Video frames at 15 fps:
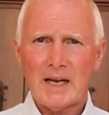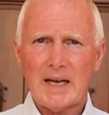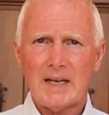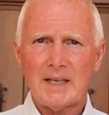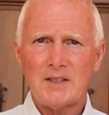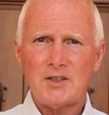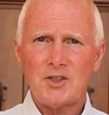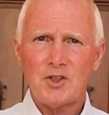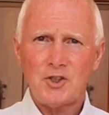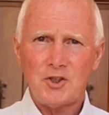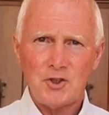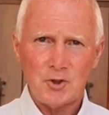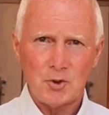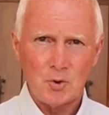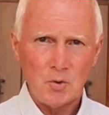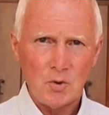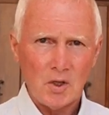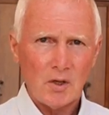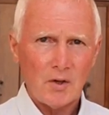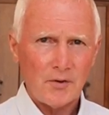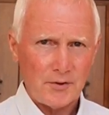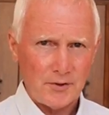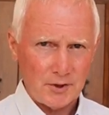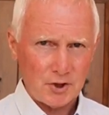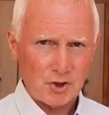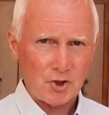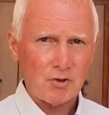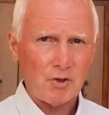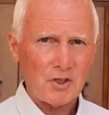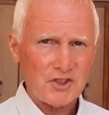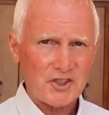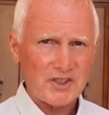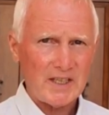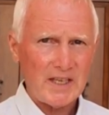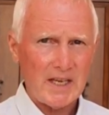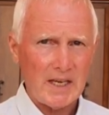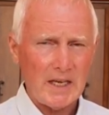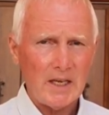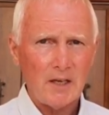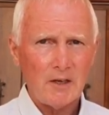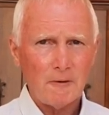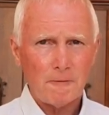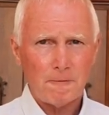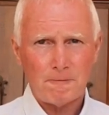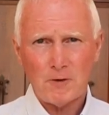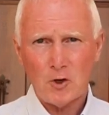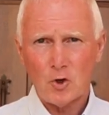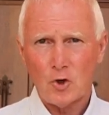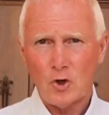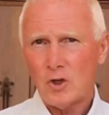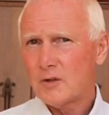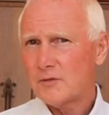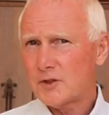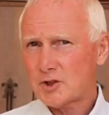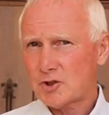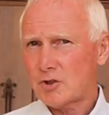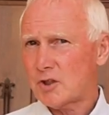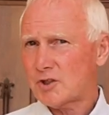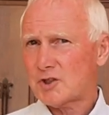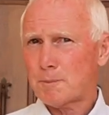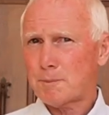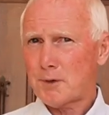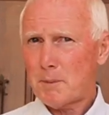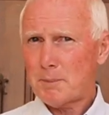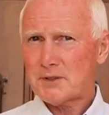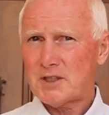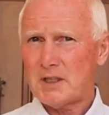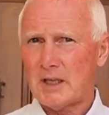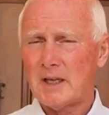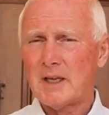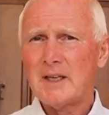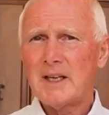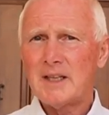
and you, the trustee, for the trust property?